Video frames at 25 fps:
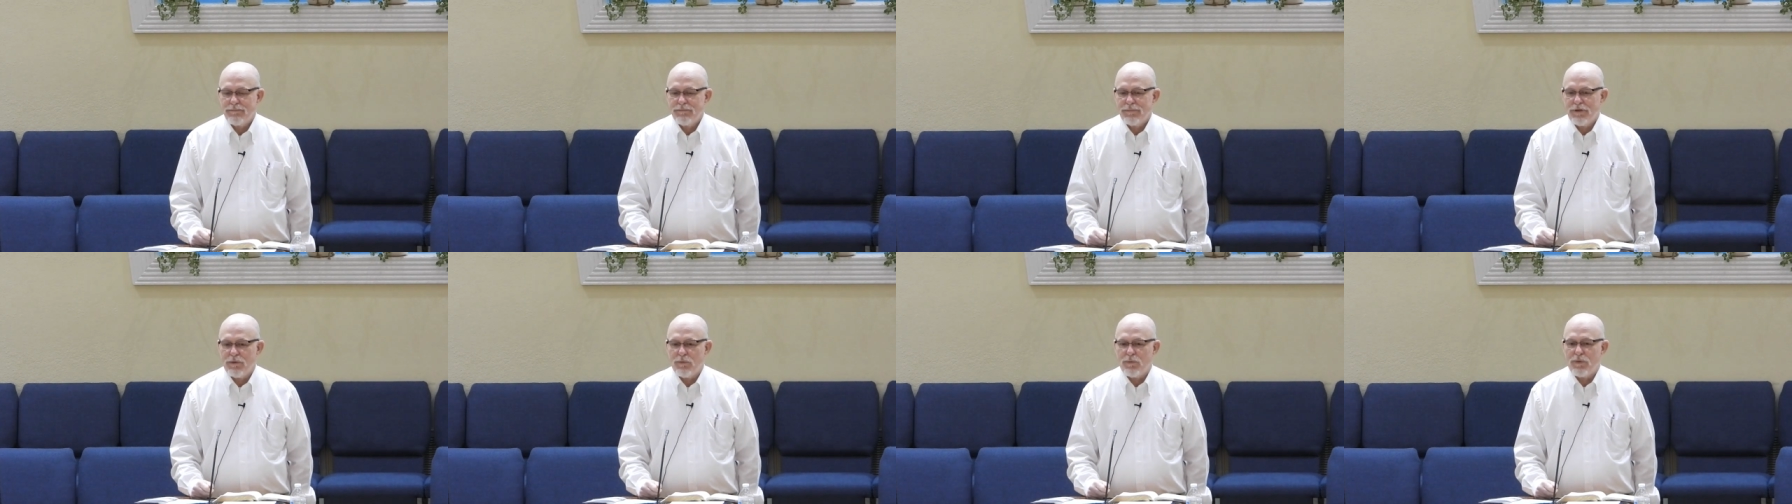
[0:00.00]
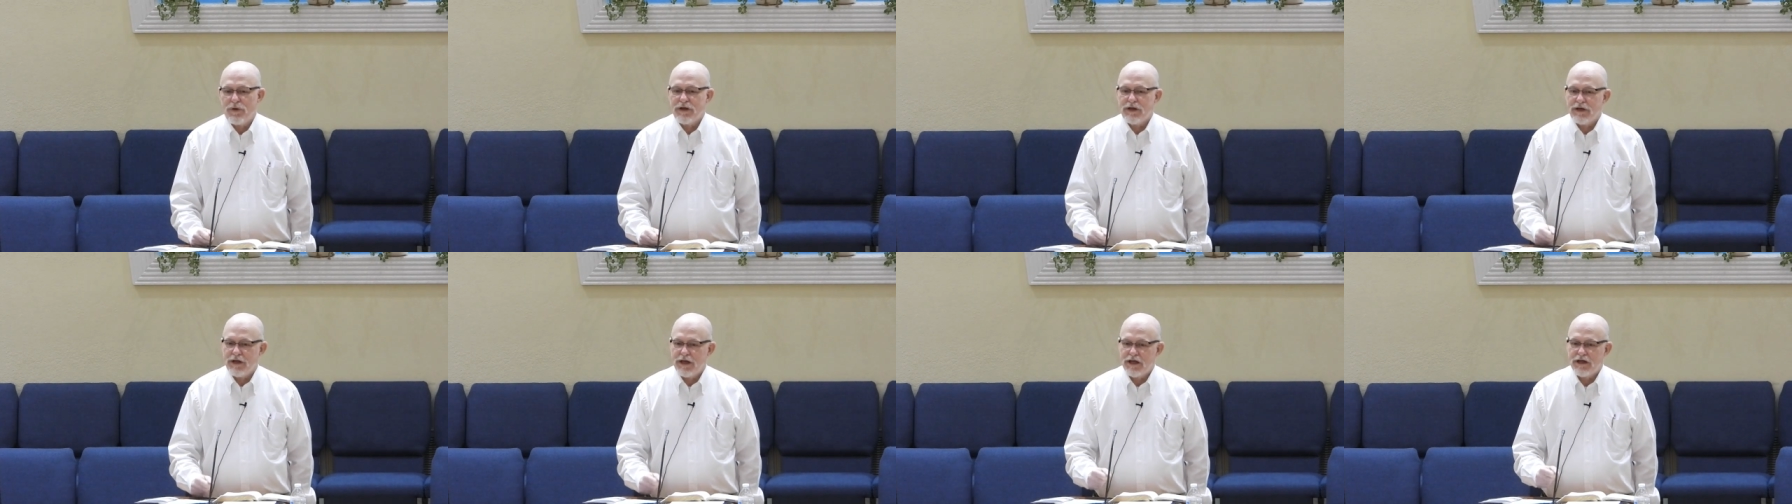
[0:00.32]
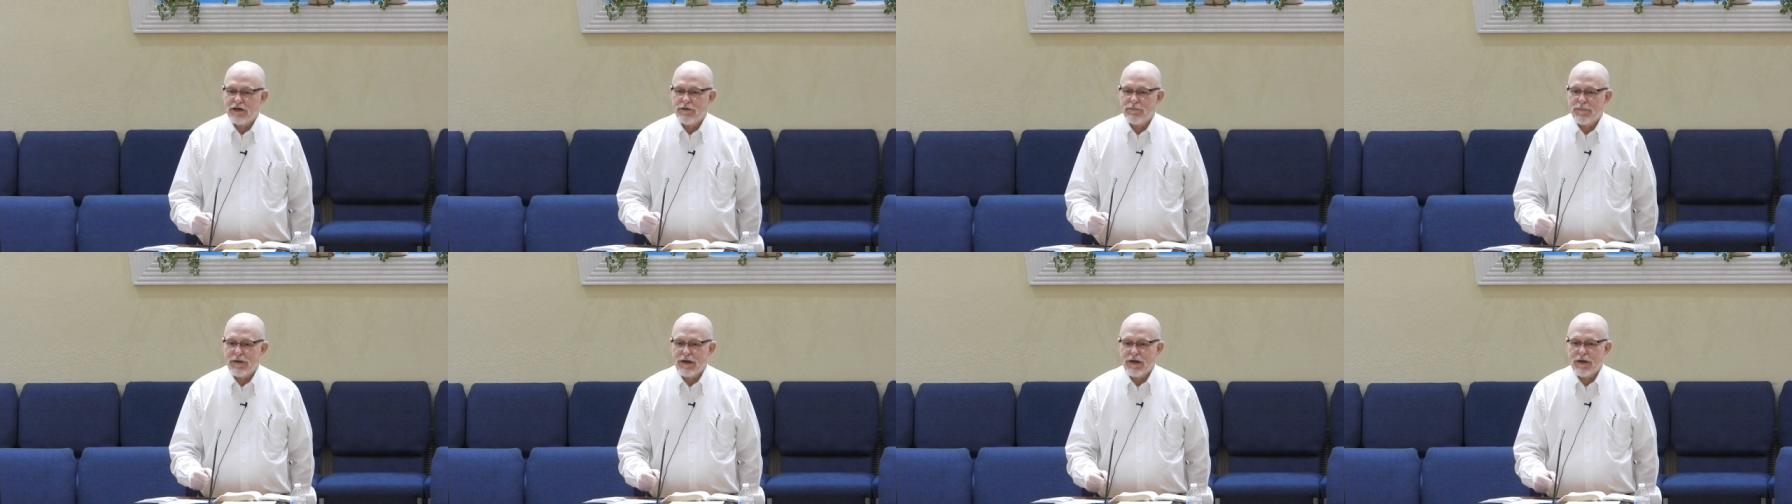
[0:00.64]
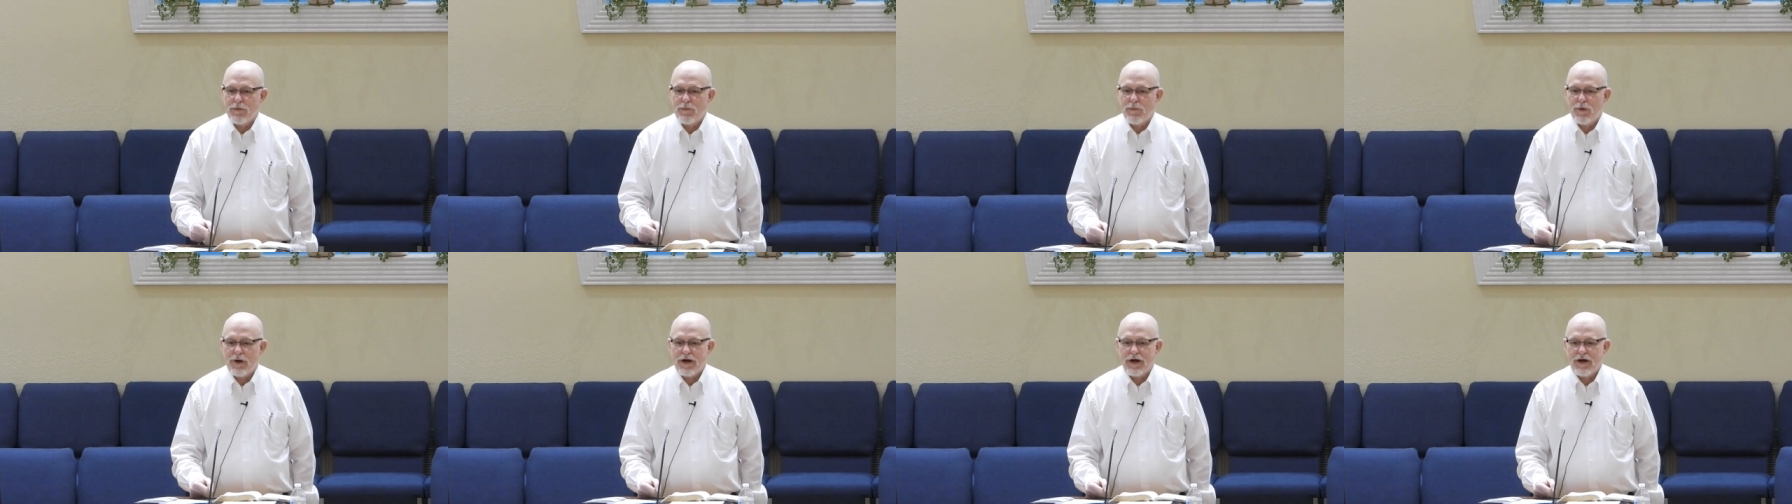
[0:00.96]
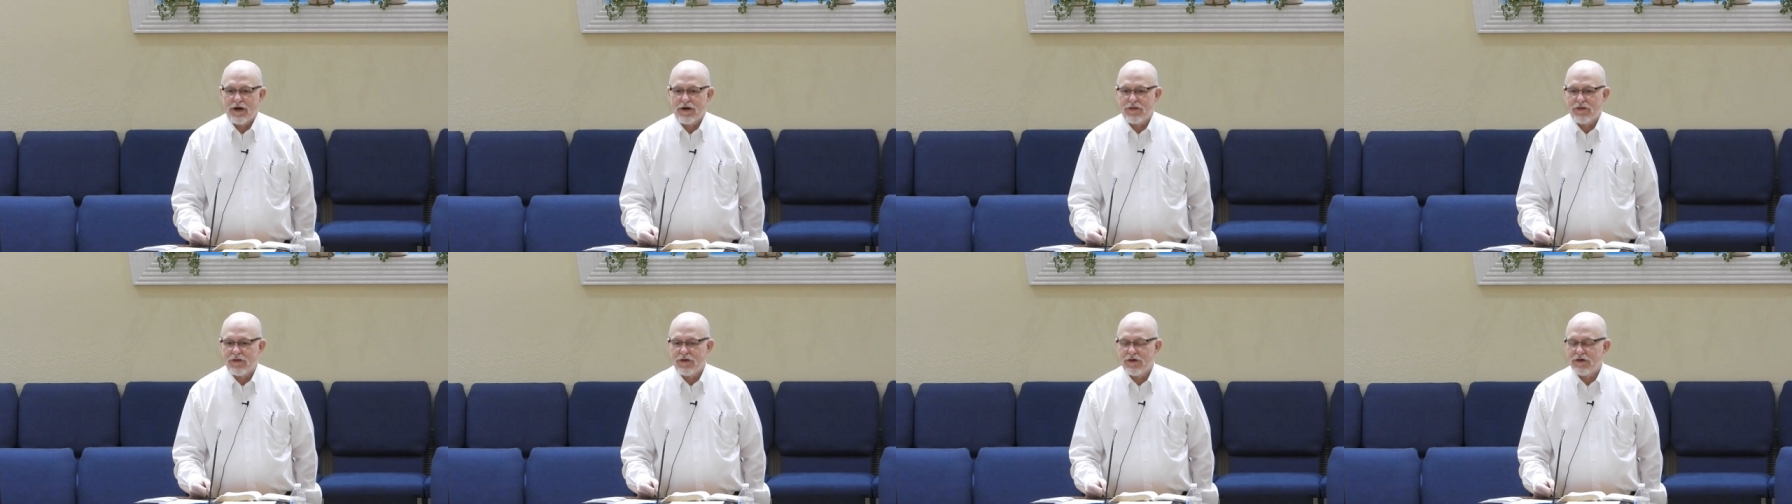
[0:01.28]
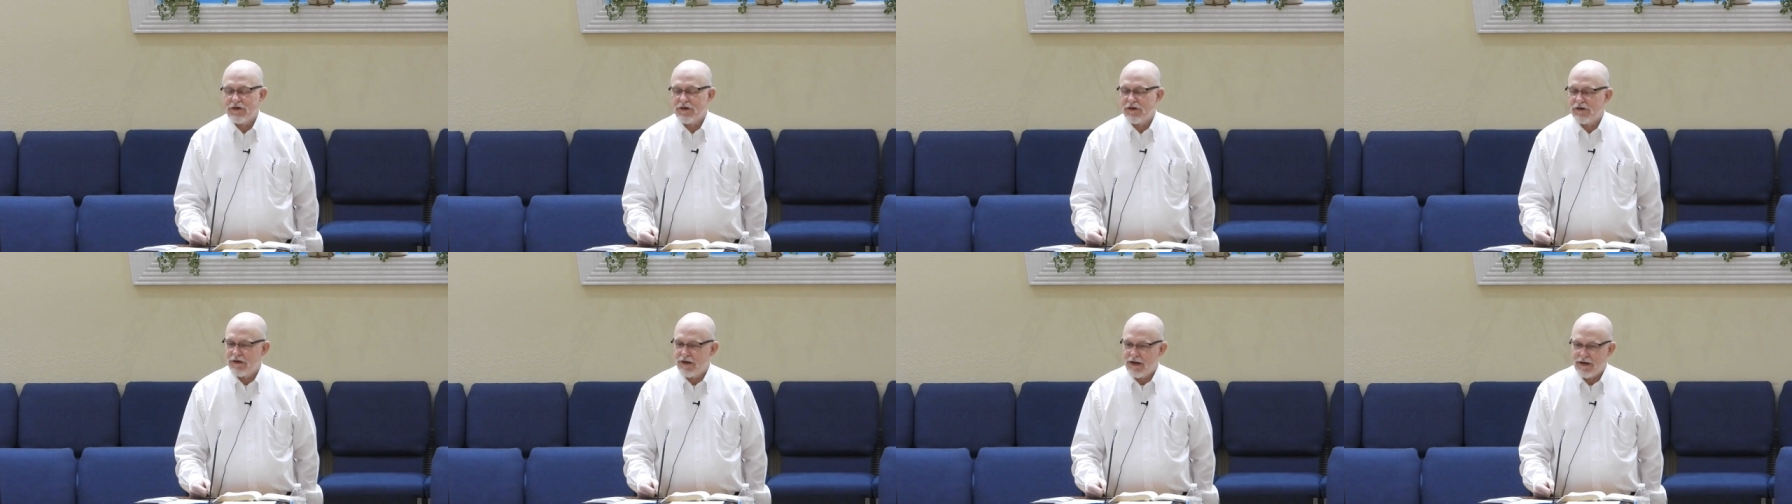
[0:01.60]
But we need to be aware
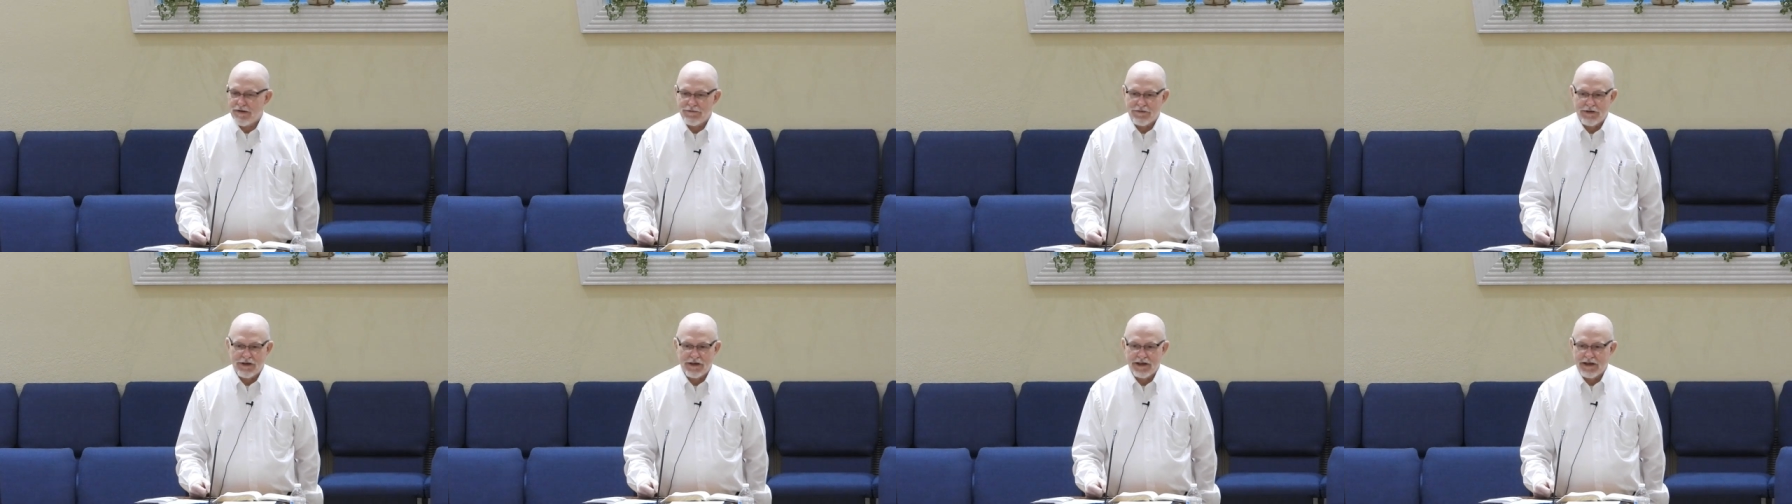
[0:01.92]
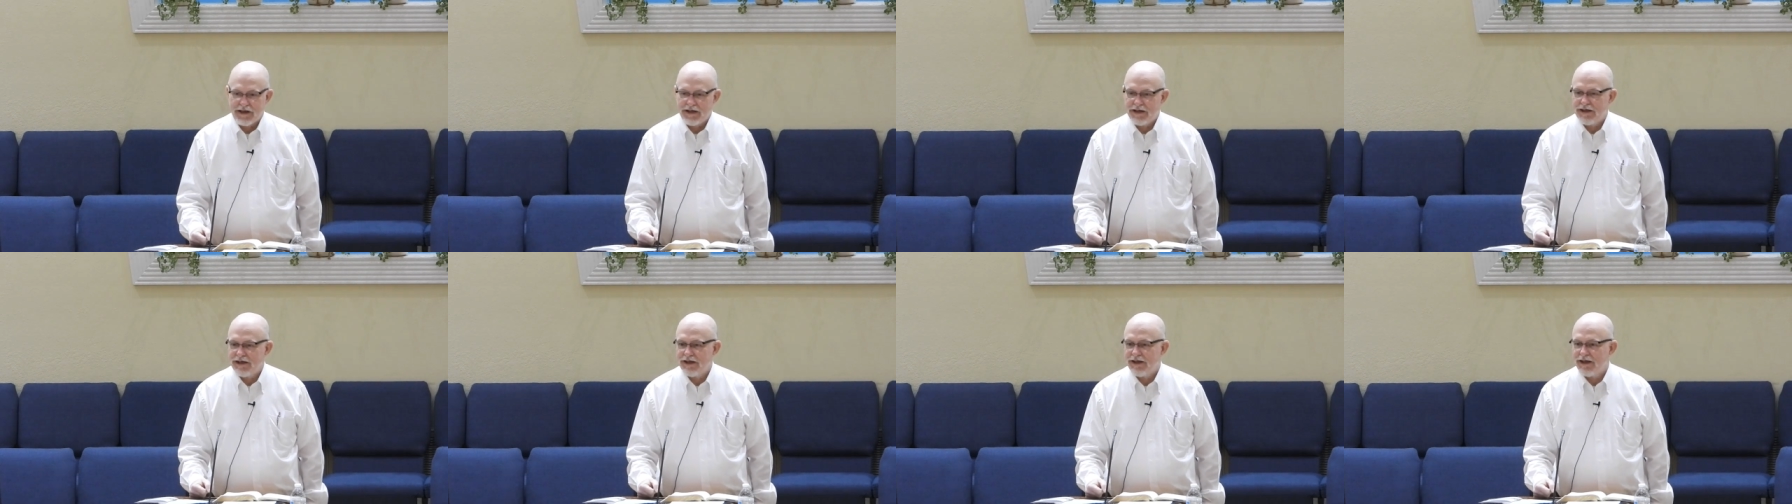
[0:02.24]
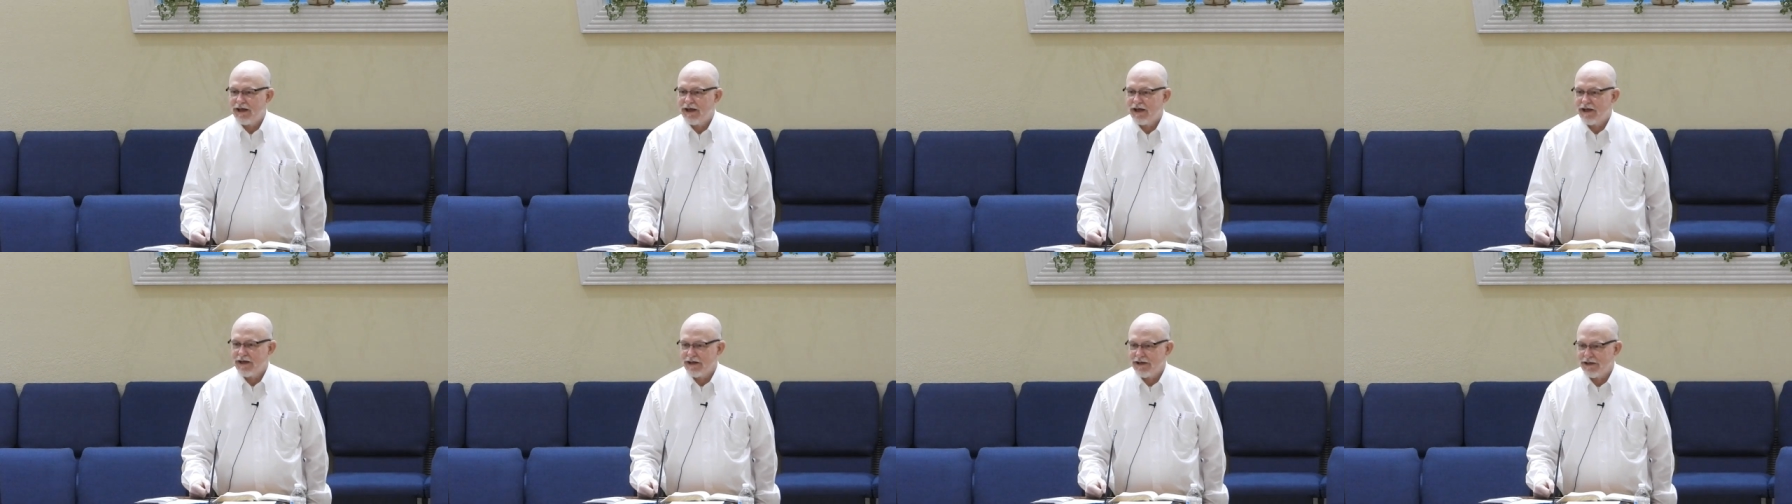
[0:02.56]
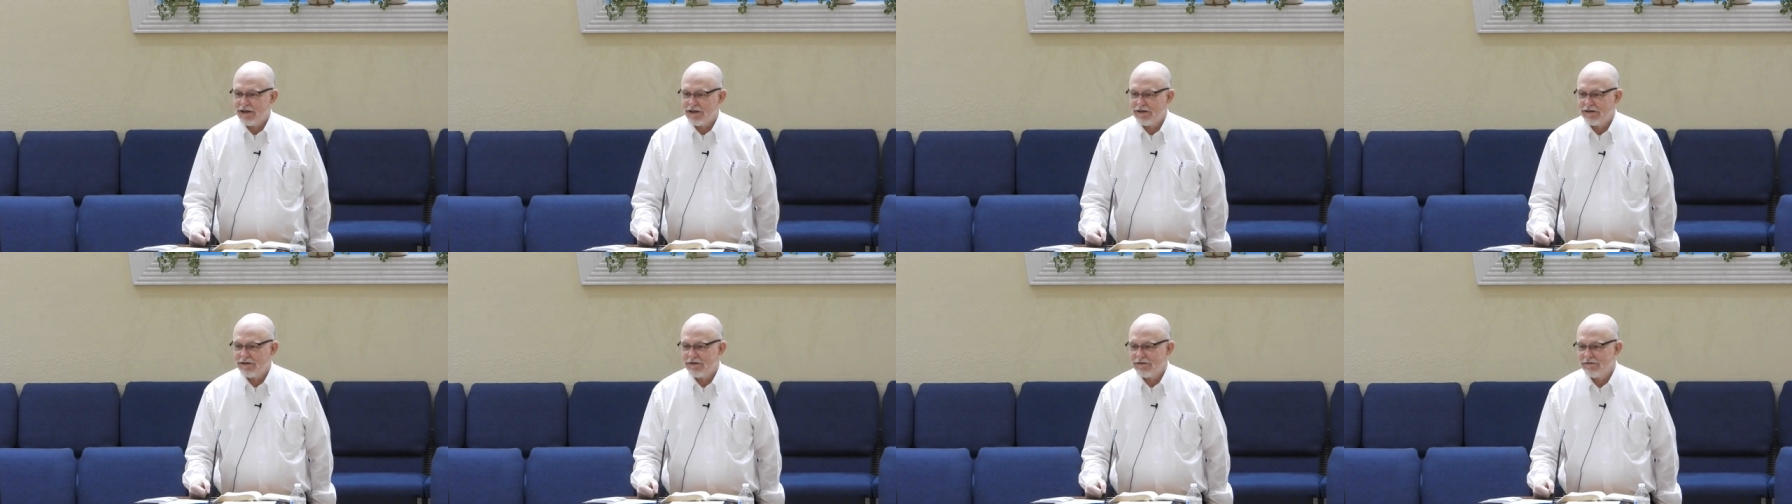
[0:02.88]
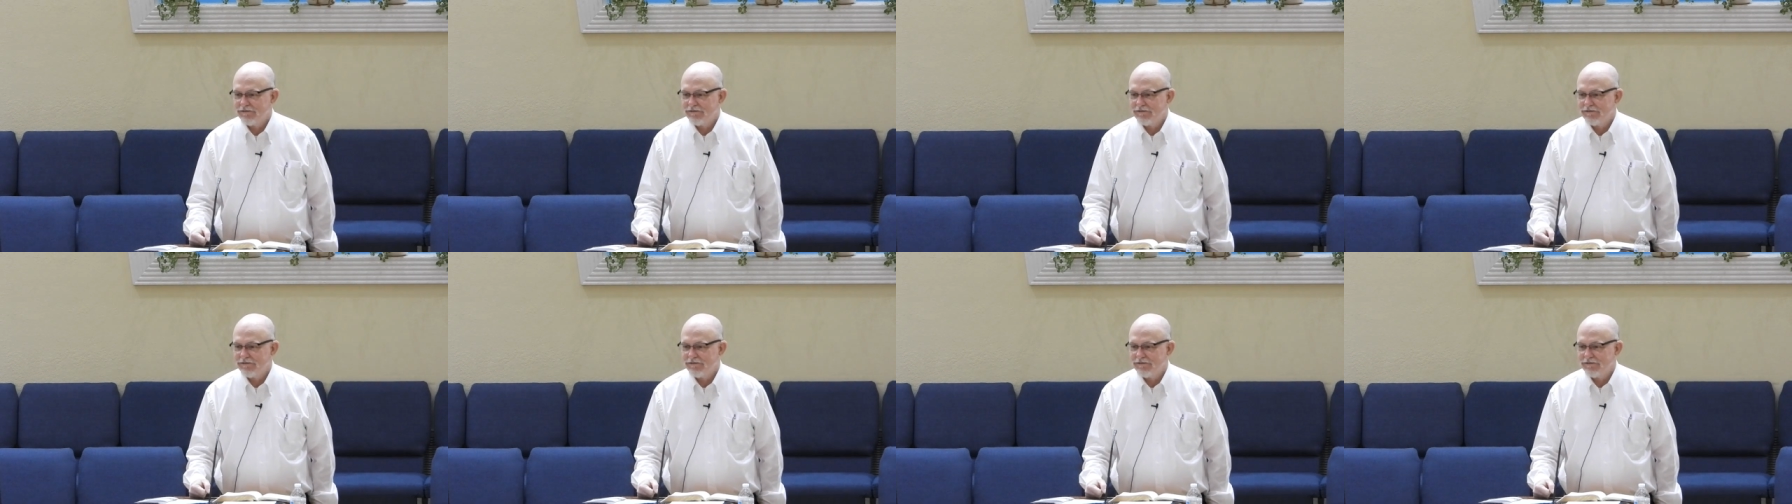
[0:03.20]
that the devil ain't going to like it